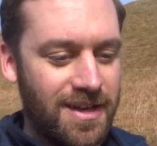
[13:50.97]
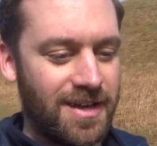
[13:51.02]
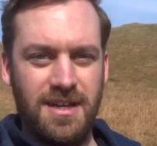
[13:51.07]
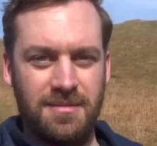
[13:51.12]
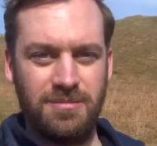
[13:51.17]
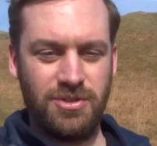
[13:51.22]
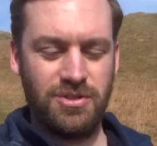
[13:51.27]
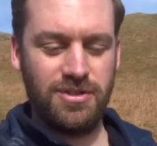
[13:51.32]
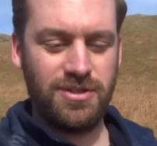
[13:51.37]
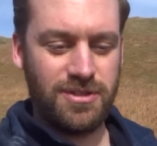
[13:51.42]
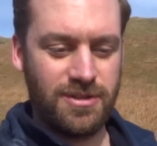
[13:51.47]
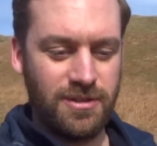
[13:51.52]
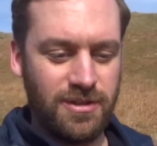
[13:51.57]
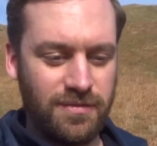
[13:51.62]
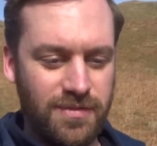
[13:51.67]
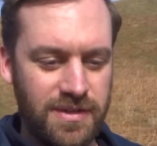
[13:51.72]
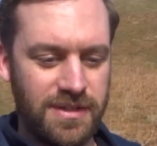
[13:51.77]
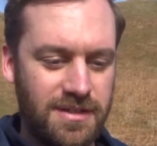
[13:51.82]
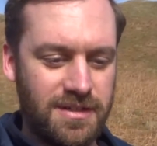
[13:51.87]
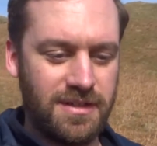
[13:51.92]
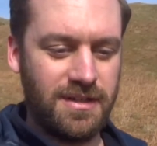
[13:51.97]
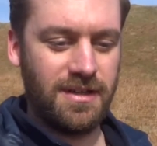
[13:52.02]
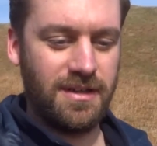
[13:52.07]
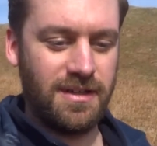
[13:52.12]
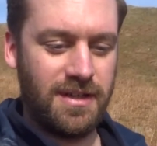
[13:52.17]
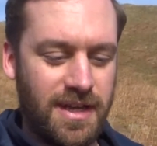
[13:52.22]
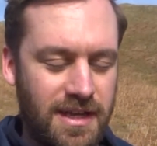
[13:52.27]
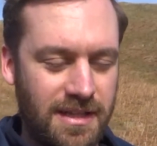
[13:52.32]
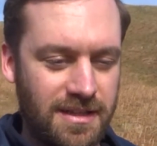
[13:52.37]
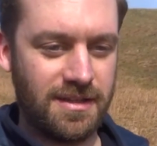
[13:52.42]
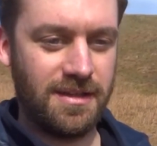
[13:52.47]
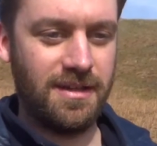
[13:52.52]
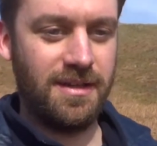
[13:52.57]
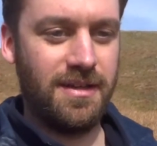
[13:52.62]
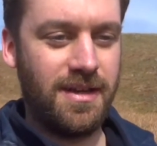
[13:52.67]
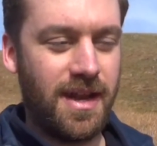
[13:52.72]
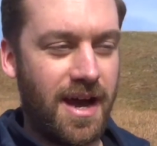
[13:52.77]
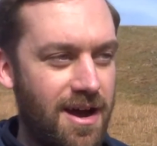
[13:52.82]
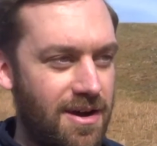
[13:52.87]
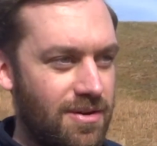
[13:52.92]
I'm just loving, like
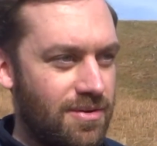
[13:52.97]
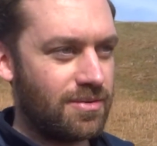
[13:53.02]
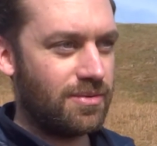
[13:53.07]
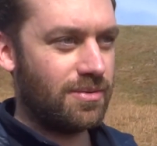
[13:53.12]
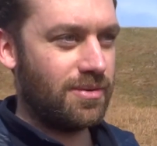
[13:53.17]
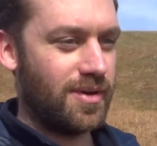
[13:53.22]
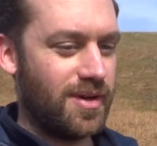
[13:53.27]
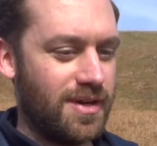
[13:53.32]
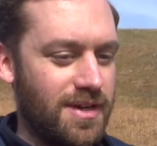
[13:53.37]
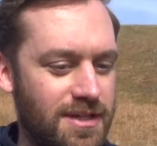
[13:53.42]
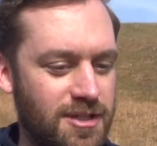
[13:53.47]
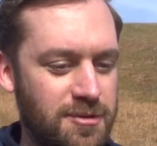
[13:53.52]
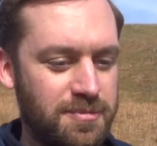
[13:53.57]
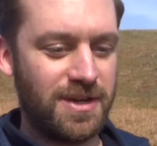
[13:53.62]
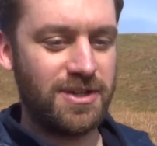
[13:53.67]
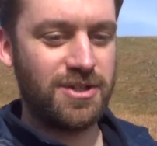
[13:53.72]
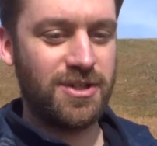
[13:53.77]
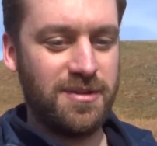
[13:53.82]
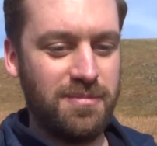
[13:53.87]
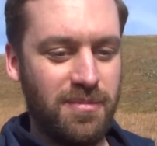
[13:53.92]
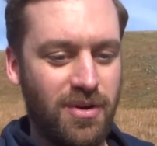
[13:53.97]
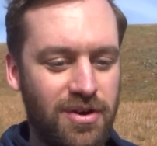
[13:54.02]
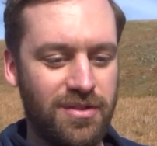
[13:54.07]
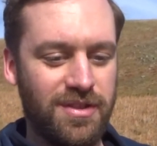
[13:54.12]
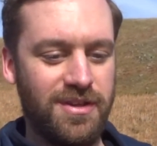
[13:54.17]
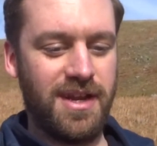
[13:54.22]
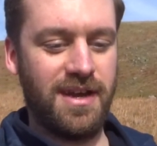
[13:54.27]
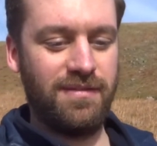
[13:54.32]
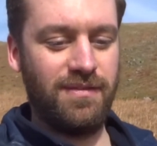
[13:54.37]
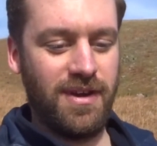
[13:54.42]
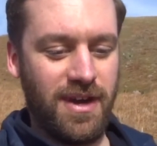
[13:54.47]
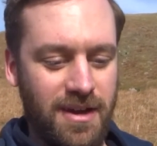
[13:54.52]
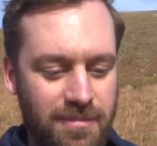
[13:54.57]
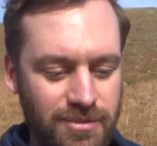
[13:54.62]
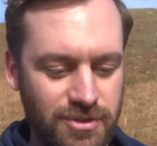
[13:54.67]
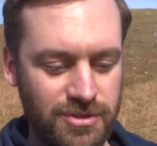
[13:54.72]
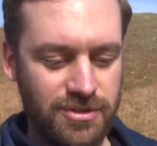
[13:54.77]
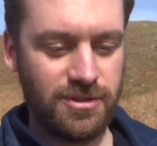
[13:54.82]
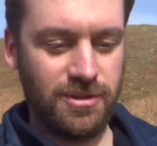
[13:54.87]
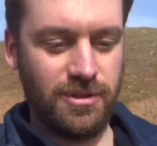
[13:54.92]
now, especially more than ever, I'm
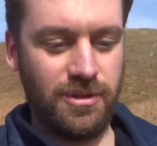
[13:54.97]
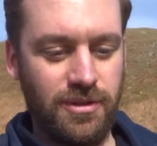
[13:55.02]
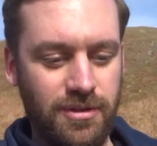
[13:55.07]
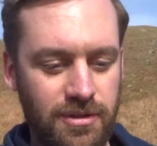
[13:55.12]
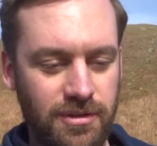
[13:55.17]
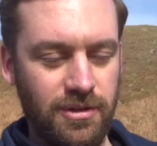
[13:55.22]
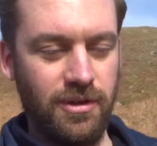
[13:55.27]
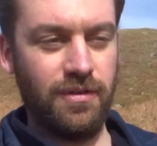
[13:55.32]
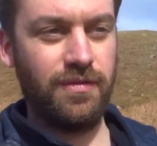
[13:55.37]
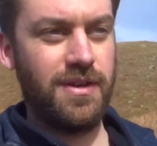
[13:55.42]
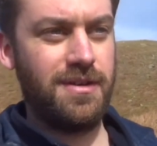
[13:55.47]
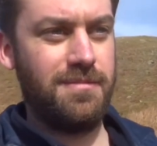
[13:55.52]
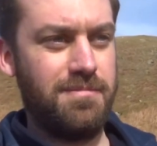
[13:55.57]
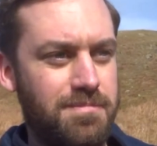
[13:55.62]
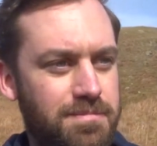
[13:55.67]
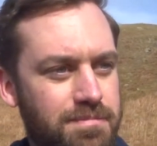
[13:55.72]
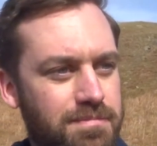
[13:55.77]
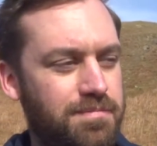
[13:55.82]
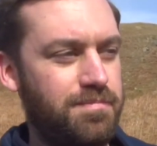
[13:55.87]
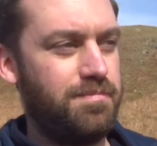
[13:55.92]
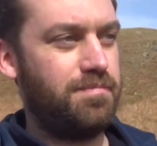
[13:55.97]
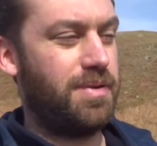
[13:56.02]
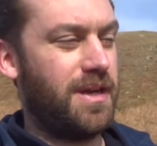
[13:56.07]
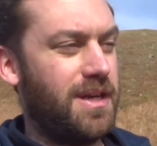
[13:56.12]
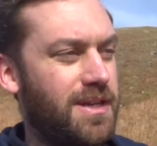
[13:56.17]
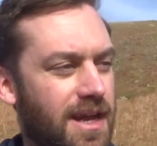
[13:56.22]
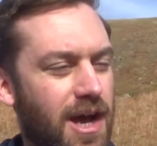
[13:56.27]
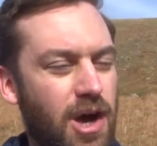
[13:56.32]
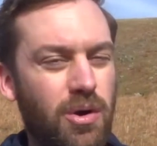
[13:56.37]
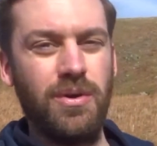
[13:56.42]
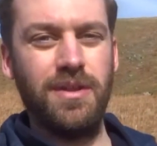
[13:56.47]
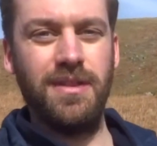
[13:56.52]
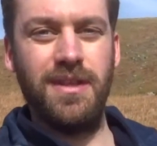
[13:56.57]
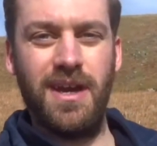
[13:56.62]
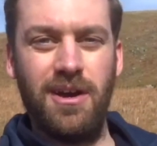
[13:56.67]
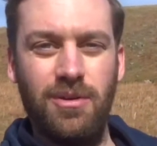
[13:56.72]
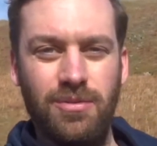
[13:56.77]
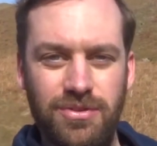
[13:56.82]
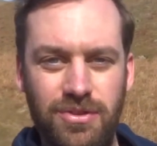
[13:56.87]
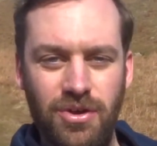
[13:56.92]
just loving being out in the
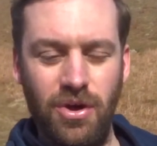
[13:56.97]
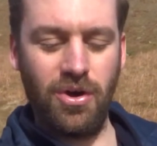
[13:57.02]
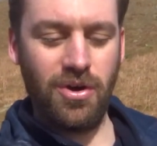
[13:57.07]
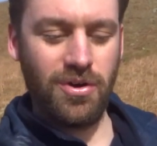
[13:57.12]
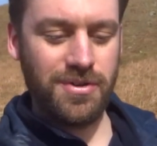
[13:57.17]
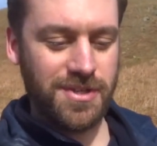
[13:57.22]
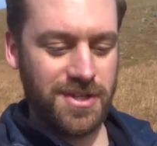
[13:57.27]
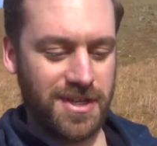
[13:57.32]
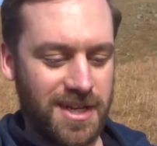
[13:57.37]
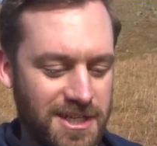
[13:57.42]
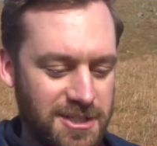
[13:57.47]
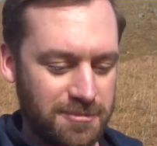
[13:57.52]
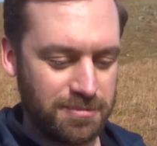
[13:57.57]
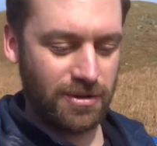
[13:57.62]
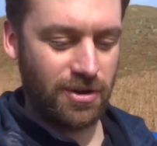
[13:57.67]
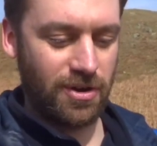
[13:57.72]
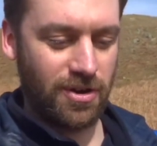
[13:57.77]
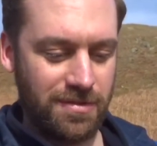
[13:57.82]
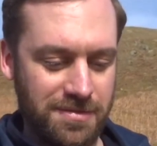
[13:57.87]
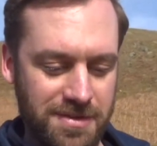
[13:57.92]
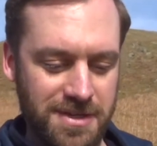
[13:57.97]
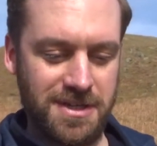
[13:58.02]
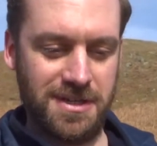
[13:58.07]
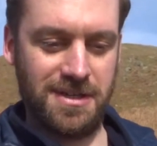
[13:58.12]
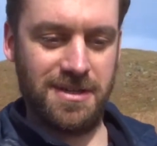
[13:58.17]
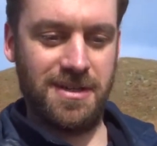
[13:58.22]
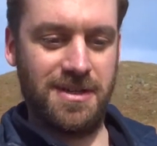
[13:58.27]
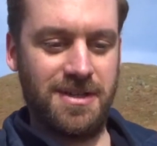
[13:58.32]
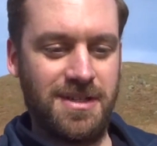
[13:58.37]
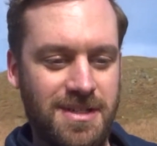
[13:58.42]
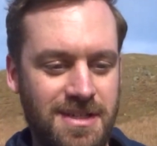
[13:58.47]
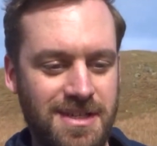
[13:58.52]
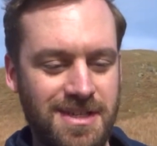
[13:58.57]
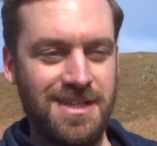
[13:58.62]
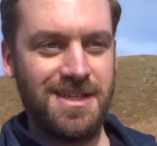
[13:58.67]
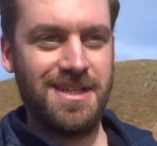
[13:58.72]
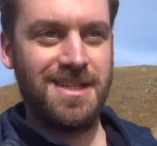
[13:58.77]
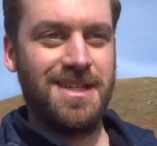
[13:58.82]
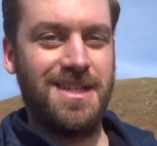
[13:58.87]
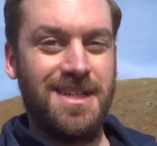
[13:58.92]
outdoors and exploring, and
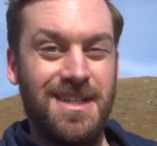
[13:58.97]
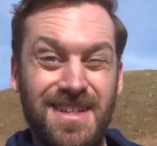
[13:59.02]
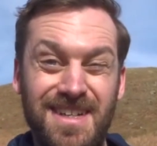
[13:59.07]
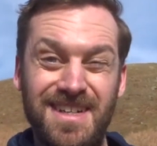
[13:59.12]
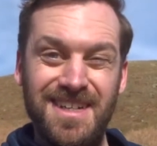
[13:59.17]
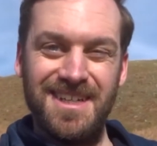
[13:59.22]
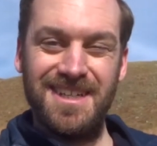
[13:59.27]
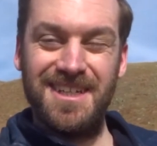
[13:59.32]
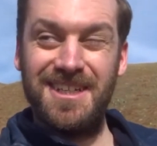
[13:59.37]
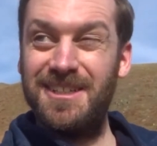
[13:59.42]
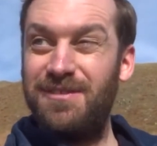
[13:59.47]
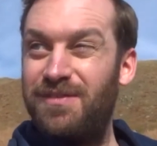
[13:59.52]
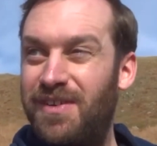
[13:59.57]
it's